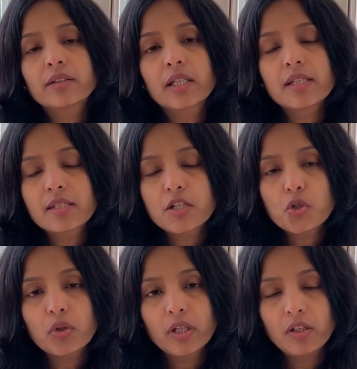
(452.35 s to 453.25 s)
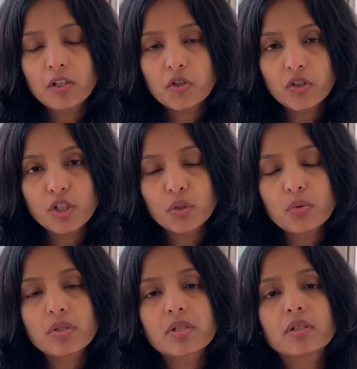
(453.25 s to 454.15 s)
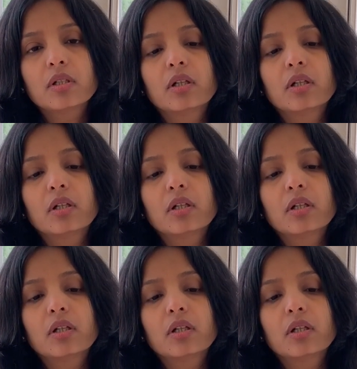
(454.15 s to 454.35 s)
things that you can introduce.